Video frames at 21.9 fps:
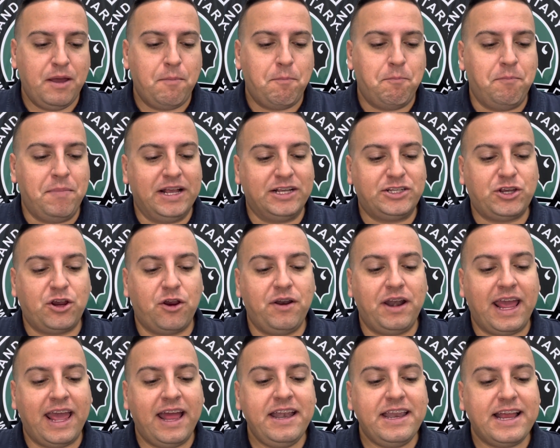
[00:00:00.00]
Miss
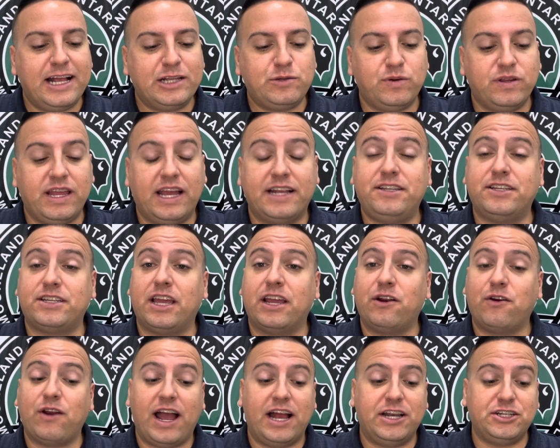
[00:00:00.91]
Hernandez would like to
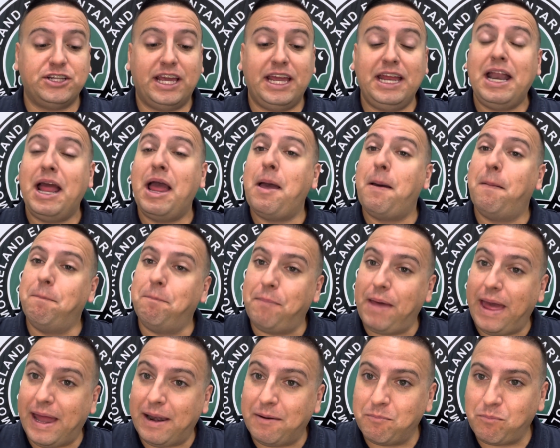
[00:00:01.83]
congratulate
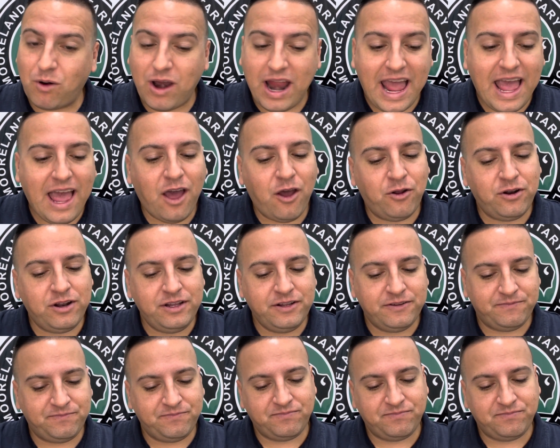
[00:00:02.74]
Ben Brown.